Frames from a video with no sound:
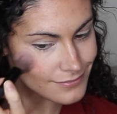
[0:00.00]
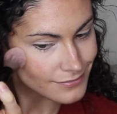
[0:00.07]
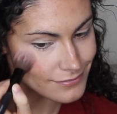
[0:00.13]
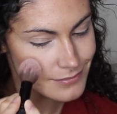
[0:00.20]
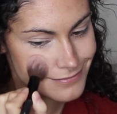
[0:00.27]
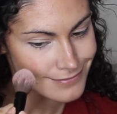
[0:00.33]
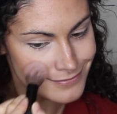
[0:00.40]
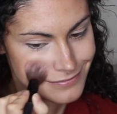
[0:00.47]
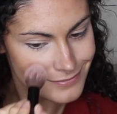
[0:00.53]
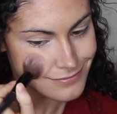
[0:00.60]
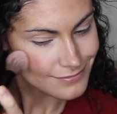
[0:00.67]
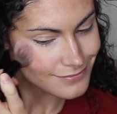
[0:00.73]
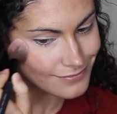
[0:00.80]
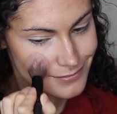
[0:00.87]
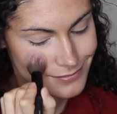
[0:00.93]
my Bare
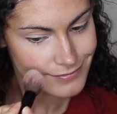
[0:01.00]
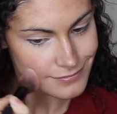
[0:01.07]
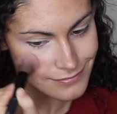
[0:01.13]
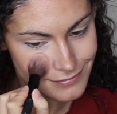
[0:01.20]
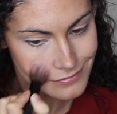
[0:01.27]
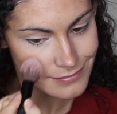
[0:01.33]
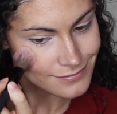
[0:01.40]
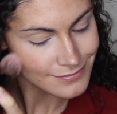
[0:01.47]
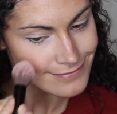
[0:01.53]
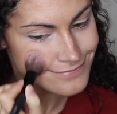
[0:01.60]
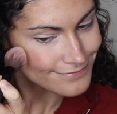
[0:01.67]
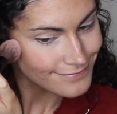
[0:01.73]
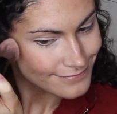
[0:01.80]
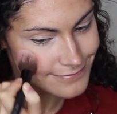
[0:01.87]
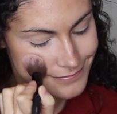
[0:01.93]
Minerals blush
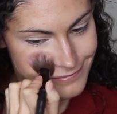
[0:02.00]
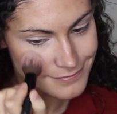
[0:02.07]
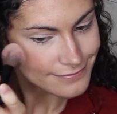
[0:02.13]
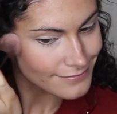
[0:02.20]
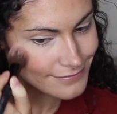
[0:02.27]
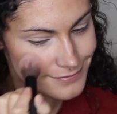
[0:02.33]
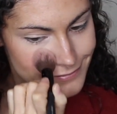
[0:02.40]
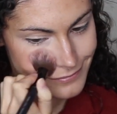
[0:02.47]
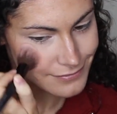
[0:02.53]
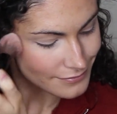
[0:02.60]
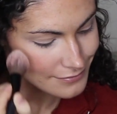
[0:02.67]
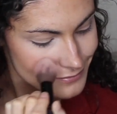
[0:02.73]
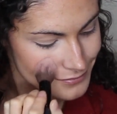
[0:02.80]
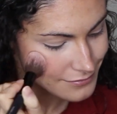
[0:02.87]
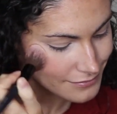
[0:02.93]
in the shade
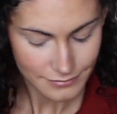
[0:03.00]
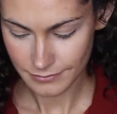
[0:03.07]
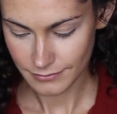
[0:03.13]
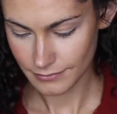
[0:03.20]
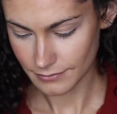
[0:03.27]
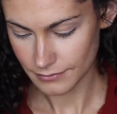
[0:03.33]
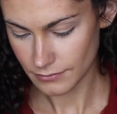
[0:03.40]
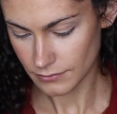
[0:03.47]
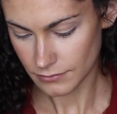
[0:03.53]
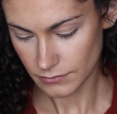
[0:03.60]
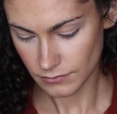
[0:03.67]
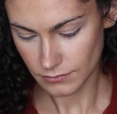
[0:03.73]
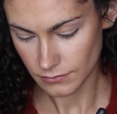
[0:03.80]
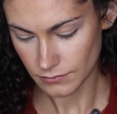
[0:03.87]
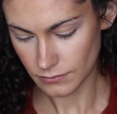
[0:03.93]
Golden Gate
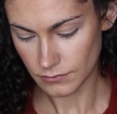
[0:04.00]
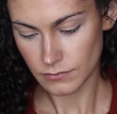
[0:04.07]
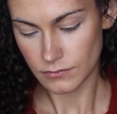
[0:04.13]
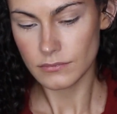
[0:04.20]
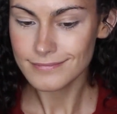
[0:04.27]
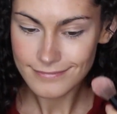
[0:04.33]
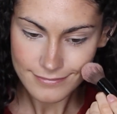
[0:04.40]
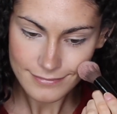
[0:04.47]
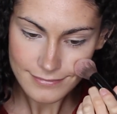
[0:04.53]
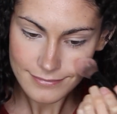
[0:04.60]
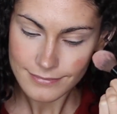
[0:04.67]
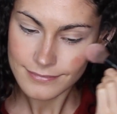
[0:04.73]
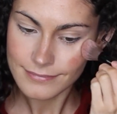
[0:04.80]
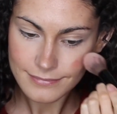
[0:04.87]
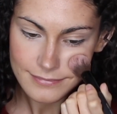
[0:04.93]
and just stippling
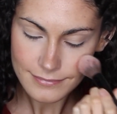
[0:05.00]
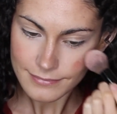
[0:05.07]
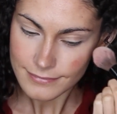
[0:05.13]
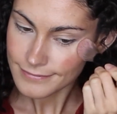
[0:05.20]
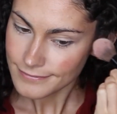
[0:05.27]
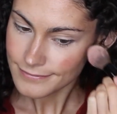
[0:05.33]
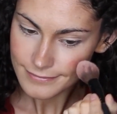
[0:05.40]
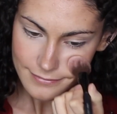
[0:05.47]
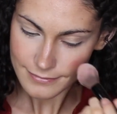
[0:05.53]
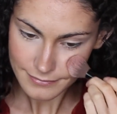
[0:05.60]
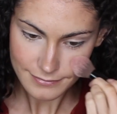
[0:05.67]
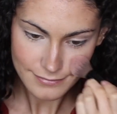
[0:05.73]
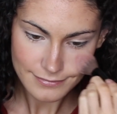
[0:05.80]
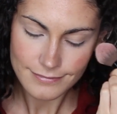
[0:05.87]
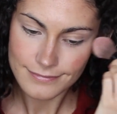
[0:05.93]
that right into my
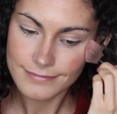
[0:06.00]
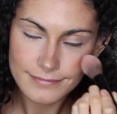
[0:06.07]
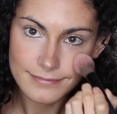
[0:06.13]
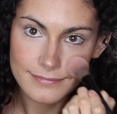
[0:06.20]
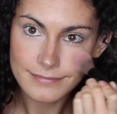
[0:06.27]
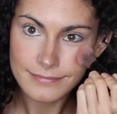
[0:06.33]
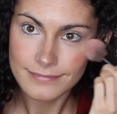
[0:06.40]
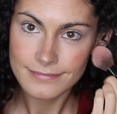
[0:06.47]
cheeks.